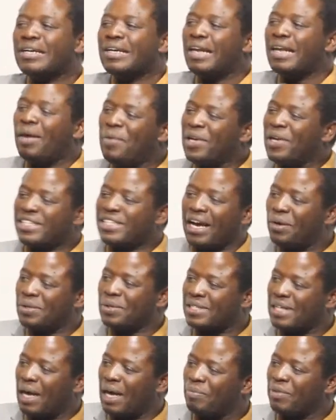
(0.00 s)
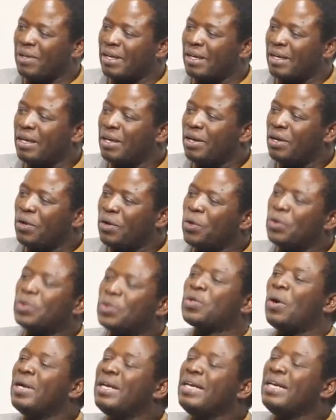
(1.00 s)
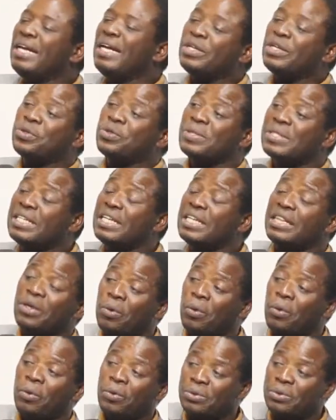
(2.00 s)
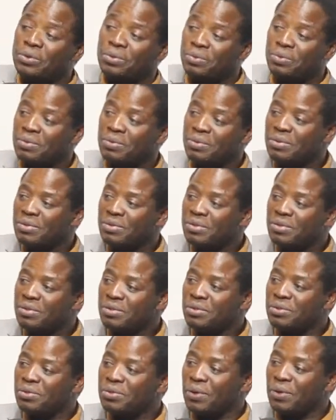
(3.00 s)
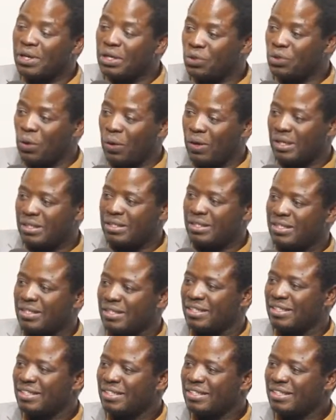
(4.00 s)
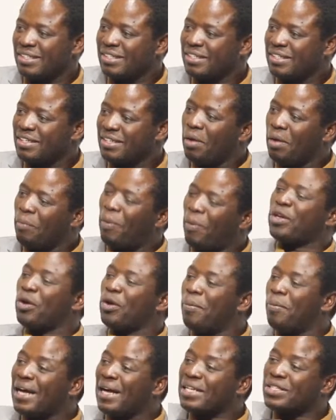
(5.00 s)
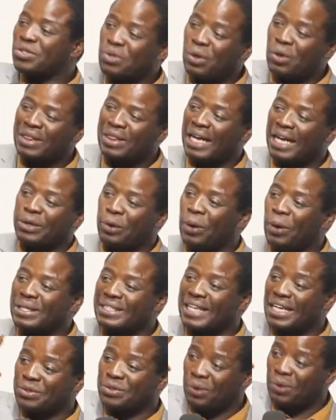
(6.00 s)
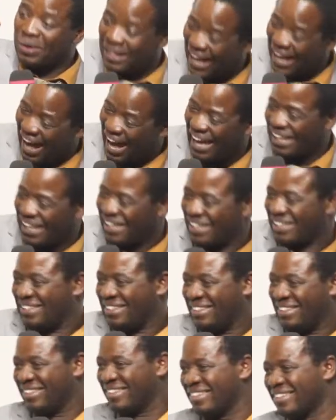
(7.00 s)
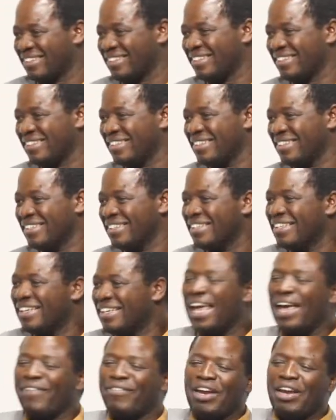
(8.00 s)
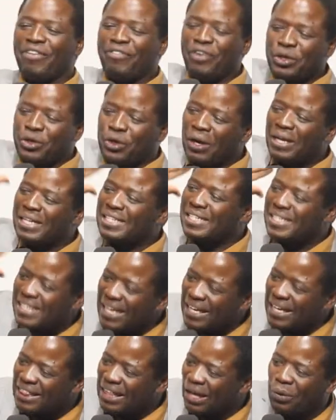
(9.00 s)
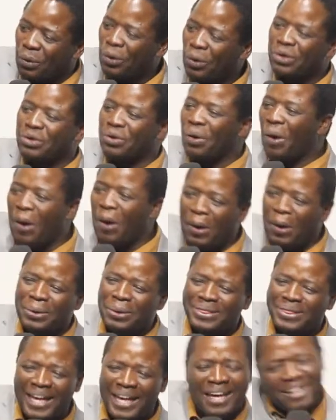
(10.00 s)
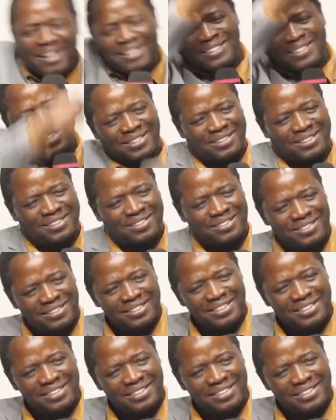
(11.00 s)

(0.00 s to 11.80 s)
Let me tell you something. You don't need to see the good to rejoice. But you must know that God does not lie. Even if you don't see the good, all things